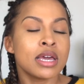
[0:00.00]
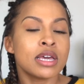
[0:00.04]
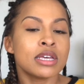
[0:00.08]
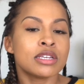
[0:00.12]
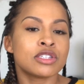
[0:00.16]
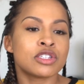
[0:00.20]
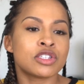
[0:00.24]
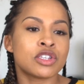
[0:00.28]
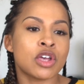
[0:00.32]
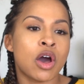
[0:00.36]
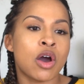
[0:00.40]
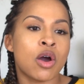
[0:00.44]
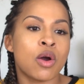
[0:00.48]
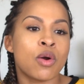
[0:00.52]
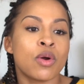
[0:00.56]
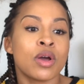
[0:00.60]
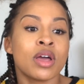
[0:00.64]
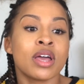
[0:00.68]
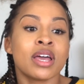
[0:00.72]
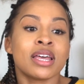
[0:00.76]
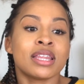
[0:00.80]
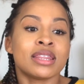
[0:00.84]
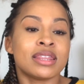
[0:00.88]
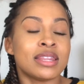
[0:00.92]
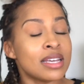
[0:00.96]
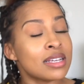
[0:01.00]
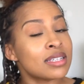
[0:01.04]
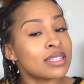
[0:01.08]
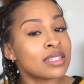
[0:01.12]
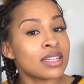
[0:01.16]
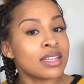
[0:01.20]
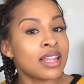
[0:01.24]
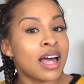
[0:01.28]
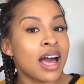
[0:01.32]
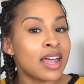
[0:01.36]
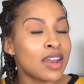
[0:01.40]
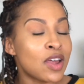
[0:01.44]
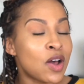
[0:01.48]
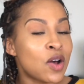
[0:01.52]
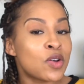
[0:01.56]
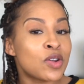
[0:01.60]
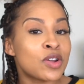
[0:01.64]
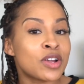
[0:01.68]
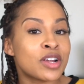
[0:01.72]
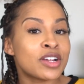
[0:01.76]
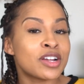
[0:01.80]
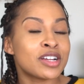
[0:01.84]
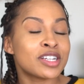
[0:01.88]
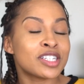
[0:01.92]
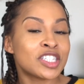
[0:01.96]
So this salon
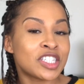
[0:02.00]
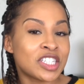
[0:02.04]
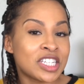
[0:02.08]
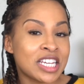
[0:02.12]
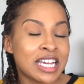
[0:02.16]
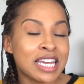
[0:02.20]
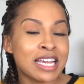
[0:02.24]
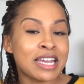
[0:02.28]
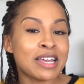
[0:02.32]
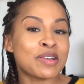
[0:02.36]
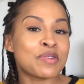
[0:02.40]
owner, she